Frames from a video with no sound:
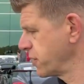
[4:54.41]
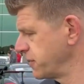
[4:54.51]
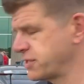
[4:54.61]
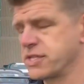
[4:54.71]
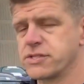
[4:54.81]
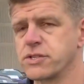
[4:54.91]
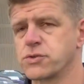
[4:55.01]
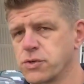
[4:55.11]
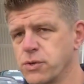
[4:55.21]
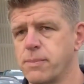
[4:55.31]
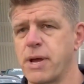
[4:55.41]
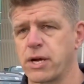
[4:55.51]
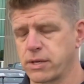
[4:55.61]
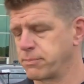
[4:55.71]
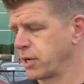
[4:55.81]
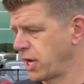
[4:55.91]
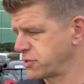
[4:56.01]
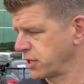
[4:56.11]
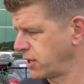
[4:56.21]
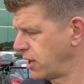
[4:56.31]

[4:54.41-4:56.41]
So this is a true American production